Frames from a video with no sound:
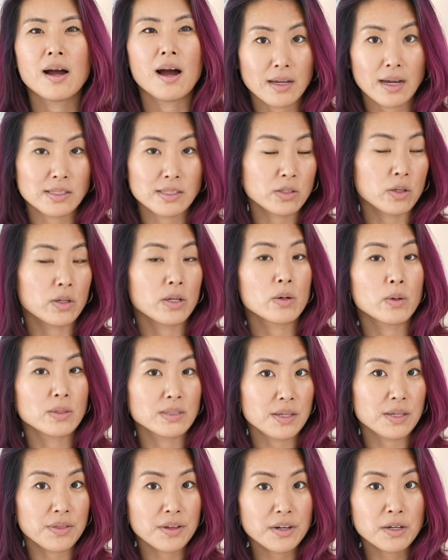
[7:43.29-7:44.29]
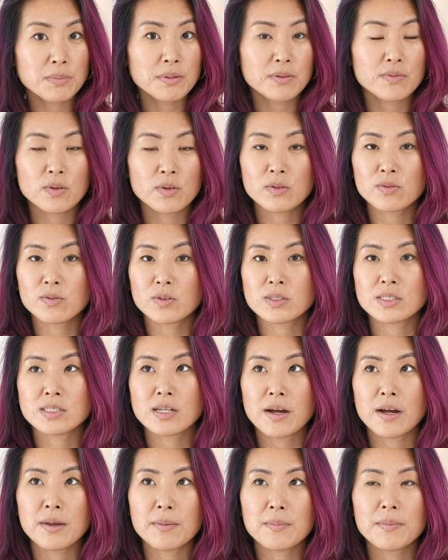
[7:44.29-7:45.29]
I started going to therapy for the first
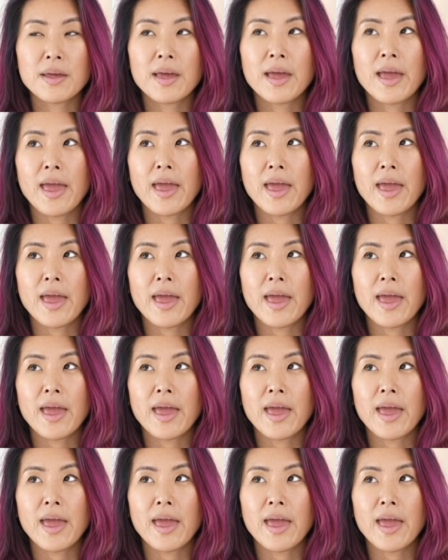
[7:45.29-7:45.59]
time.